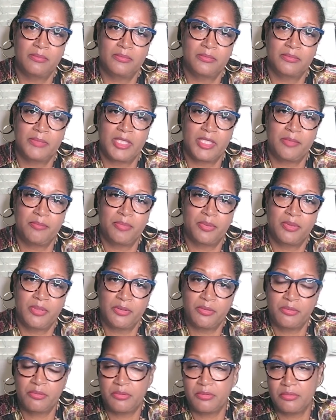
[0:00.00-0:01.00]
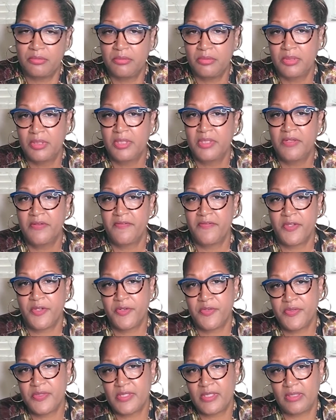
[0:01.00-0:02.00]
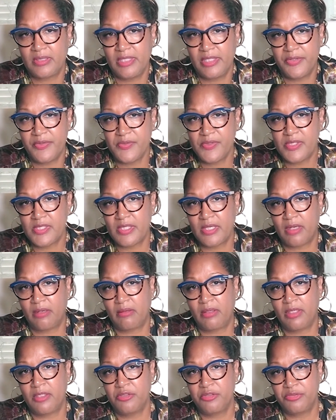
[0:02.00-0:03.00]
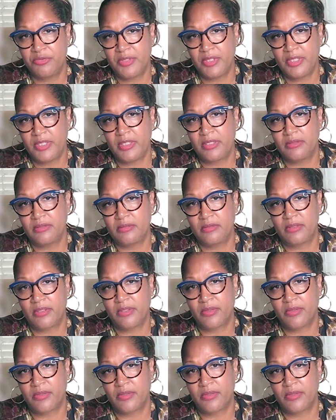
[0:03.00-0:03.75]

many political figures and leaders in our country.